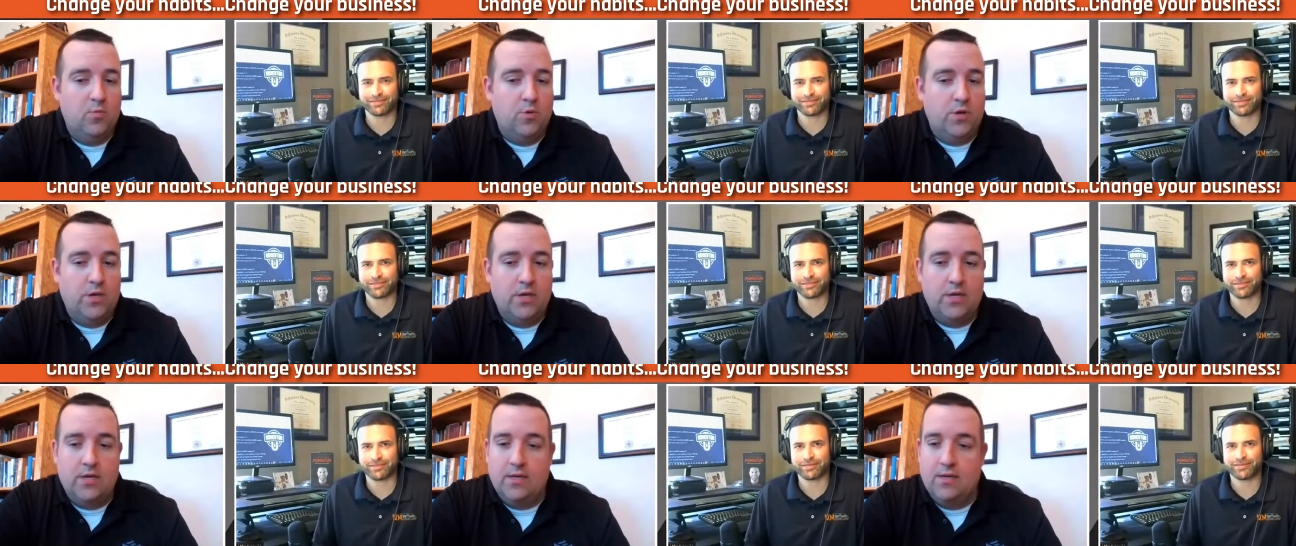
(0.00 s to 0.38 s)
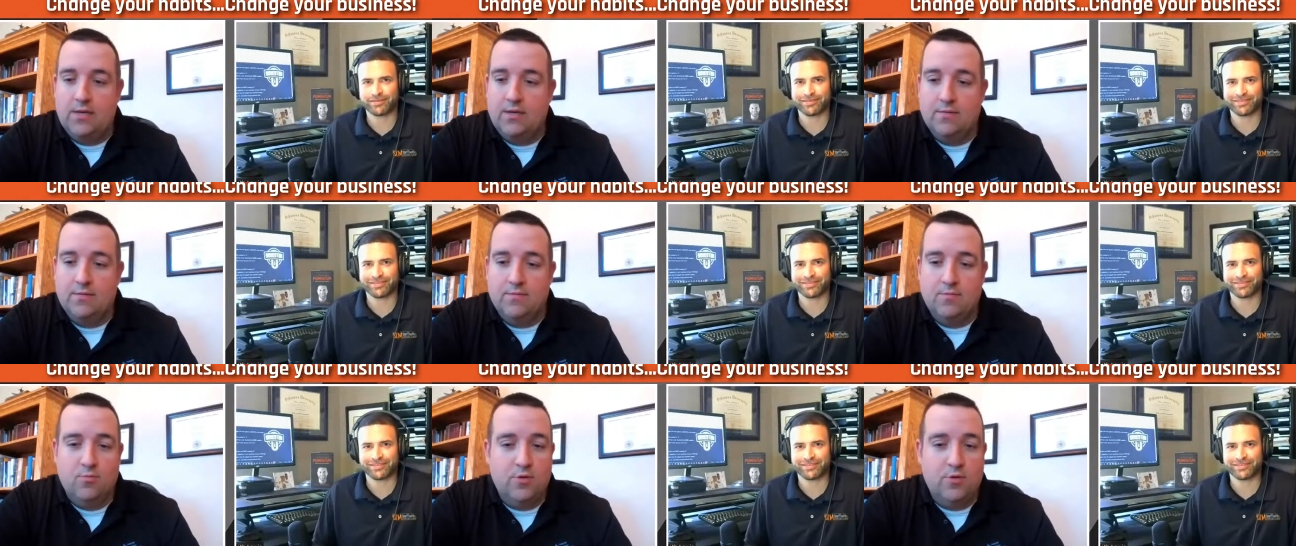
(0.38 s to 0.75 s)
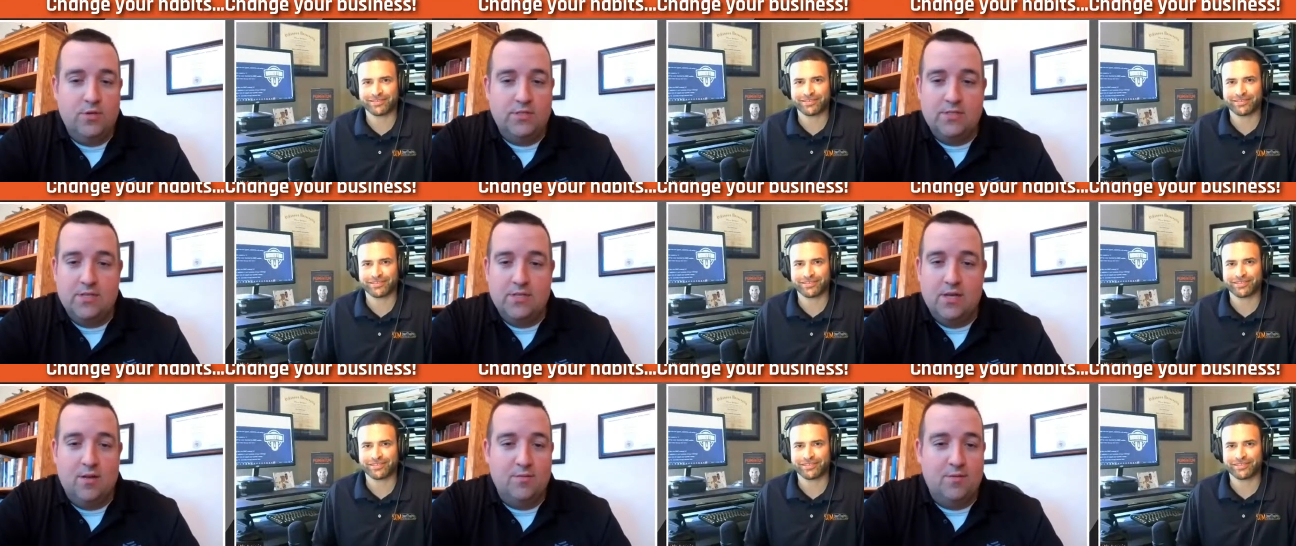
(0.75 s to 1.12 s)
Speaker 1: we
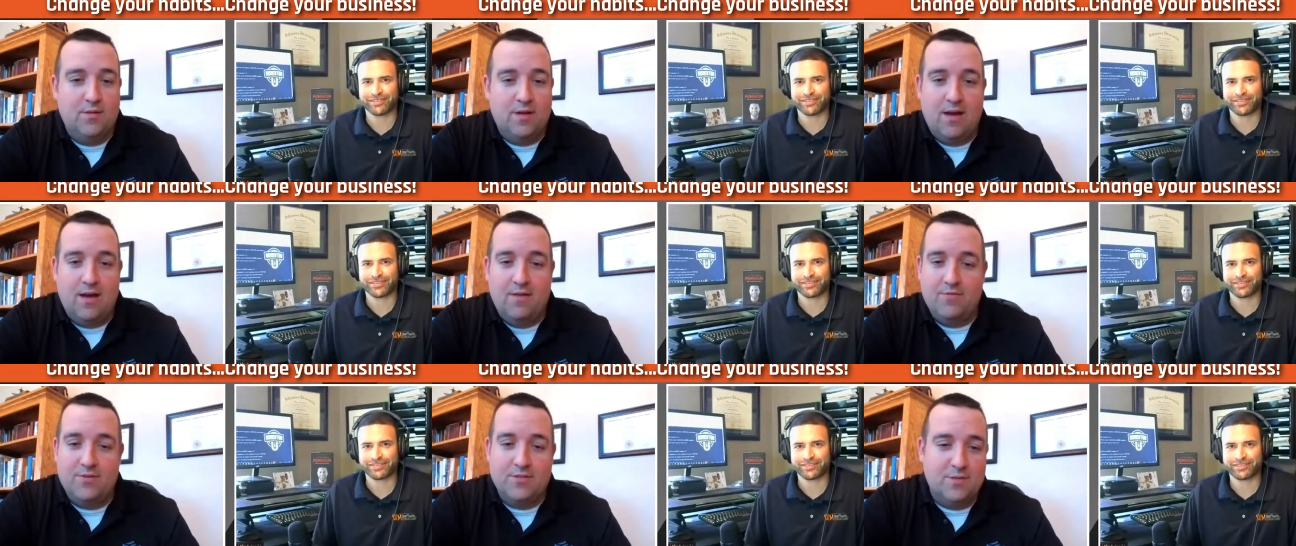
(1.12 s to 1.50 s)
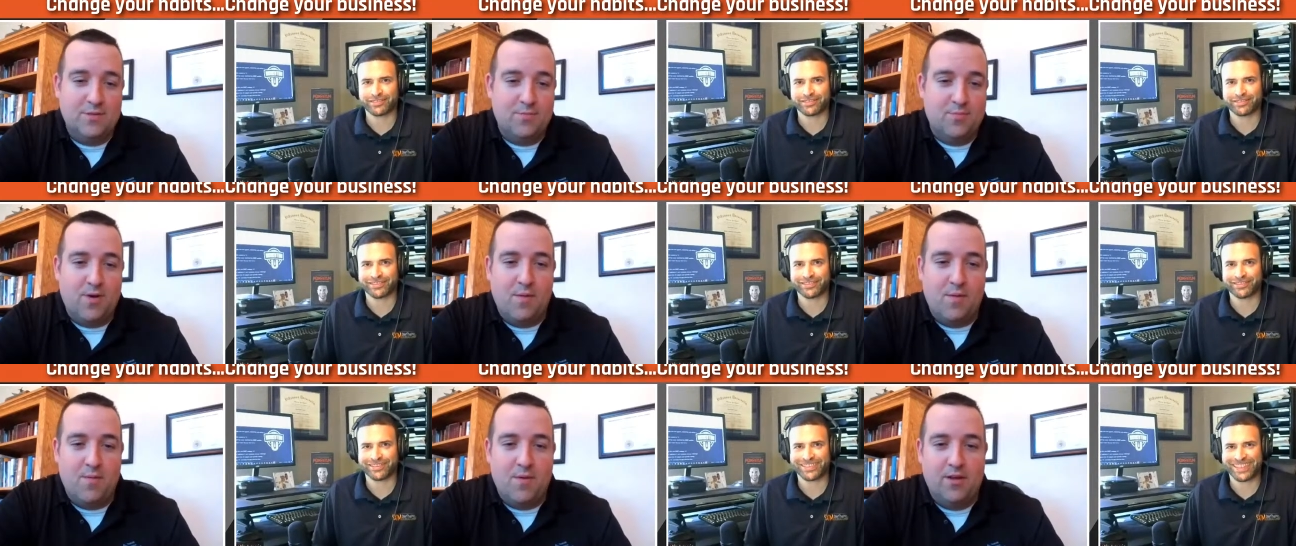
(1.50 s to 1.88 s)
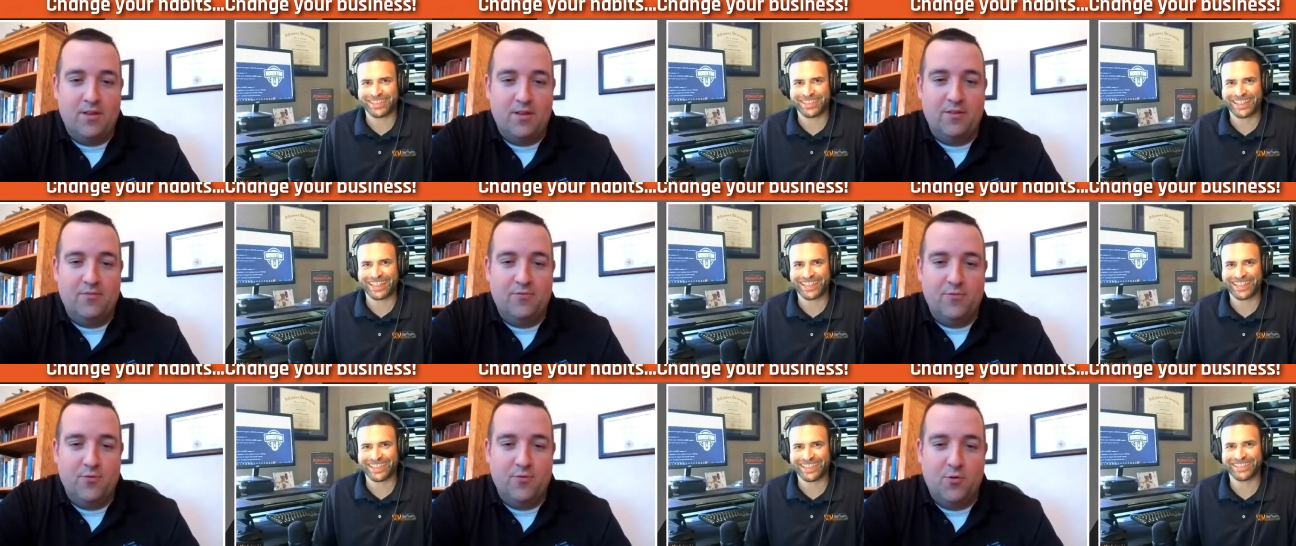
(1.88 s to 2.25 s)
we sell obviously
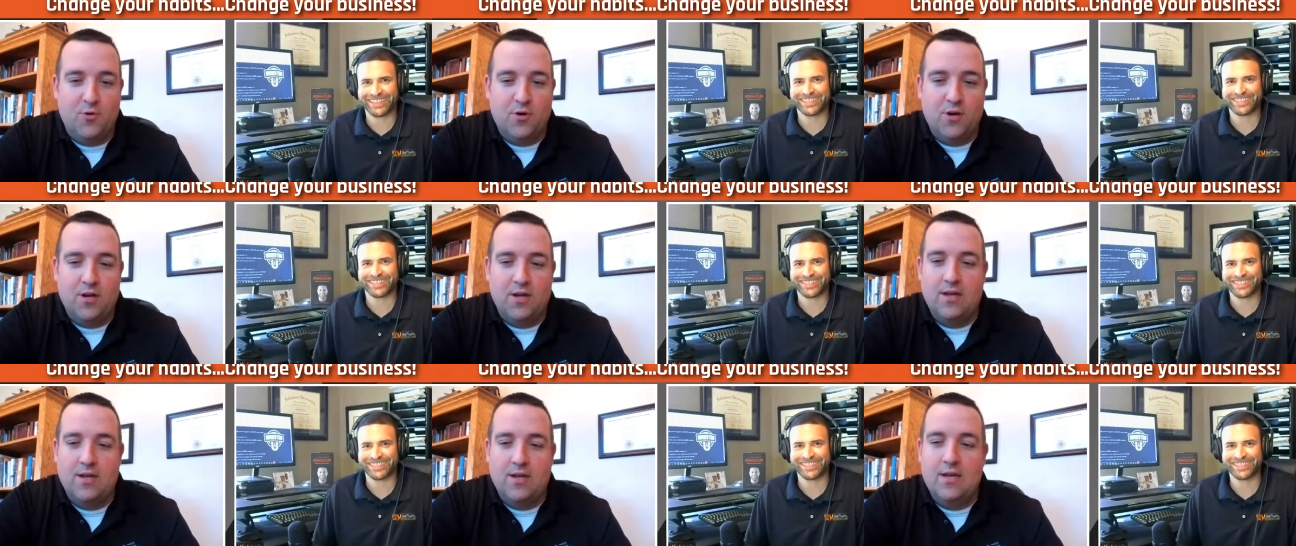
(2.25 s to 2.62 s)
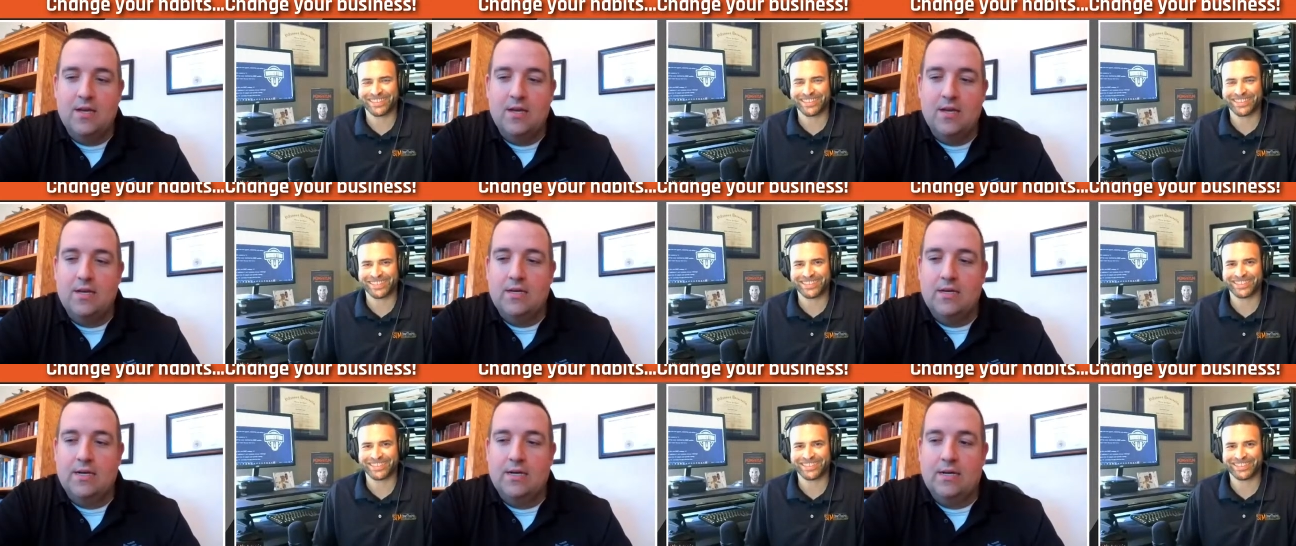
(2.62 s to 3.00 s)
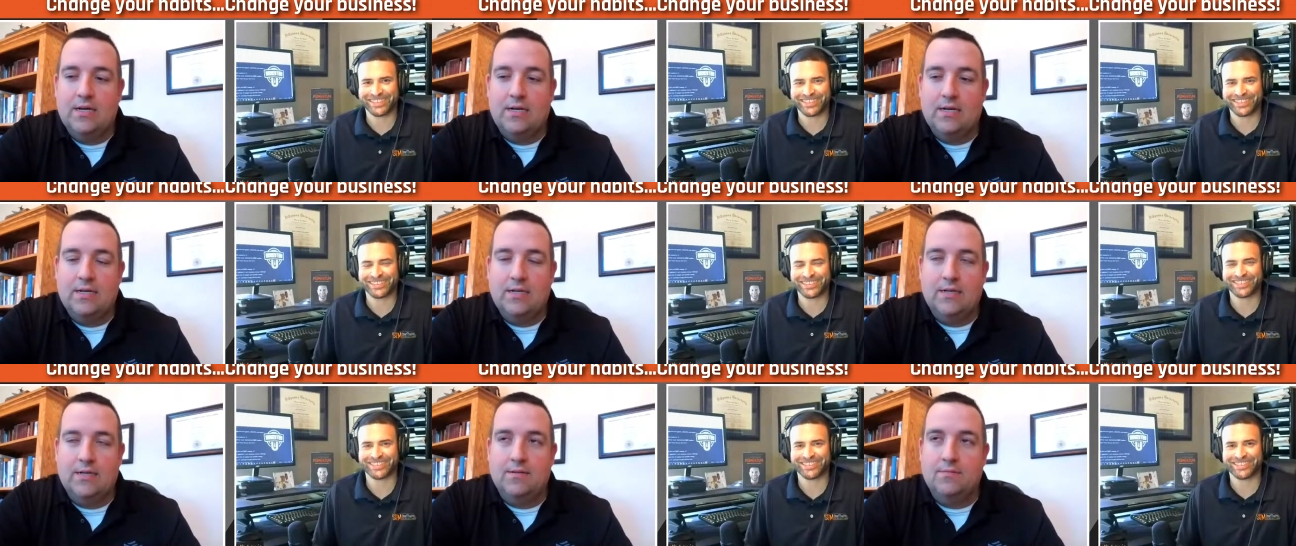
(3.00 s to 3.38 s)
primarily flooring,
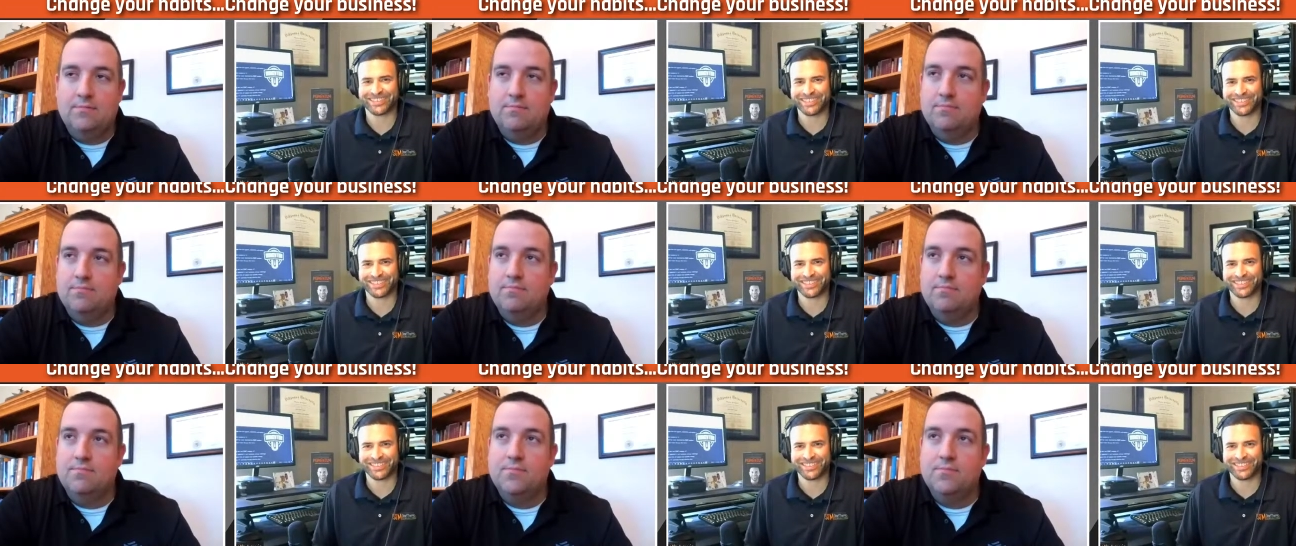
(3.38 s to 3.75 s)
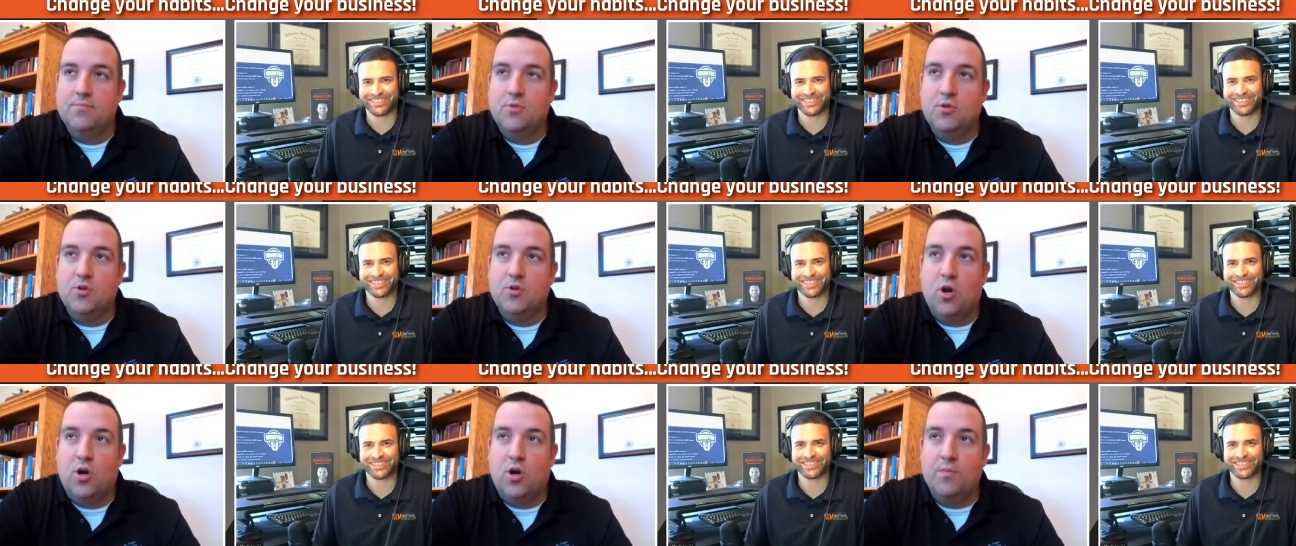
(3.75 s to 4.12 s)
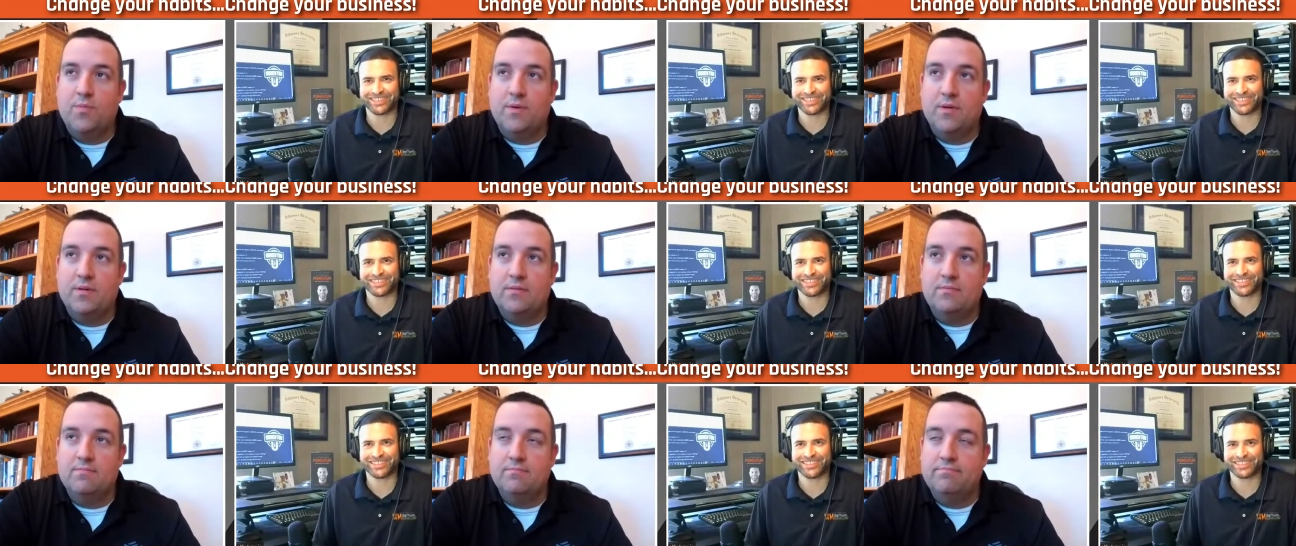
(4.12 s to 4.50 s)
um,
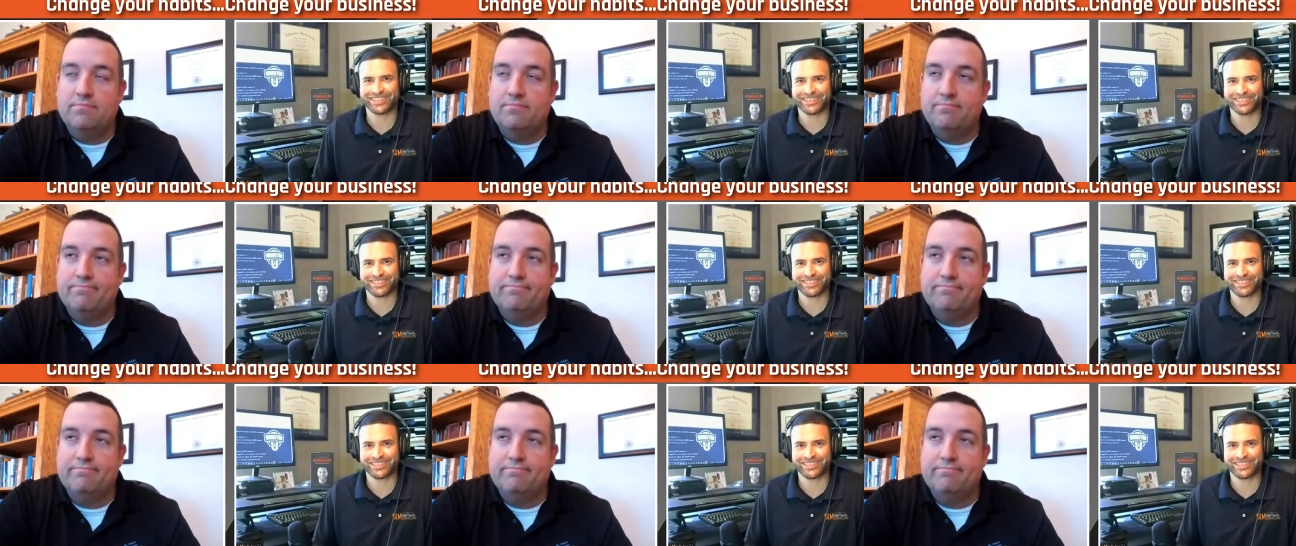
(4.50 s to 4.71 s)
carpet,